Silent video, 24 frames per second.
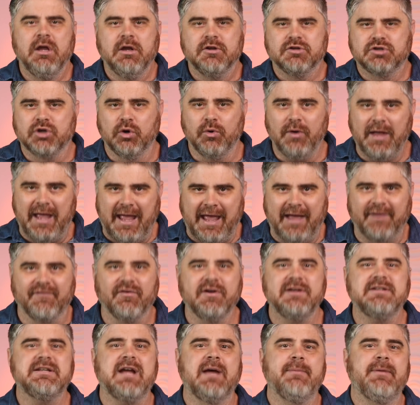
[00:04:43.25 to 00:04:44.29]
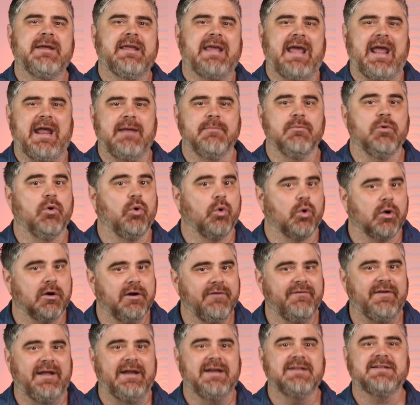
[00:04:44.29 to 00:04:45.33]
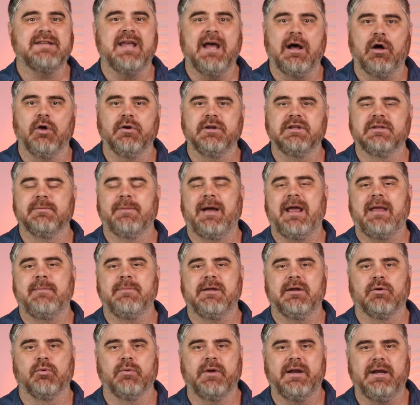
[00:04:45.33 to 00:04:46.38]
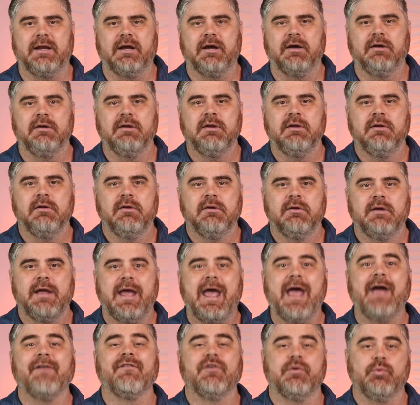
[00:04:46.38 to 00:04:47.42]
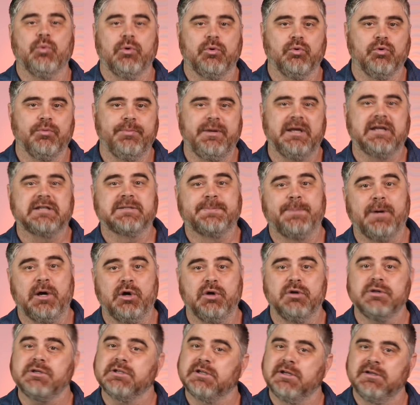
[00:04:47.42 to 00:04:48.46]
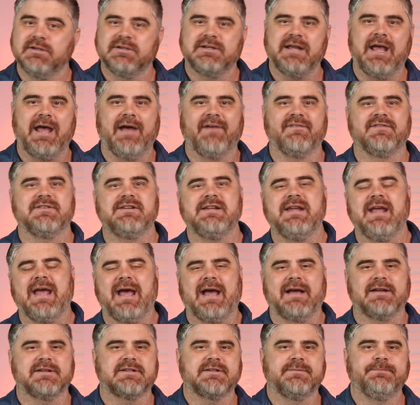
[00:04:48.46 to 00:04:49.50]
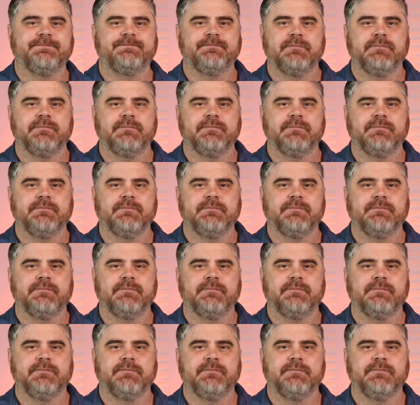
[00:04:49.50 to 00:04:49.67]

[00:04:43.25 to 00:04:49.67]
So every time a game or an event is held at the Miami Arena, everyone will be exposed to FTX.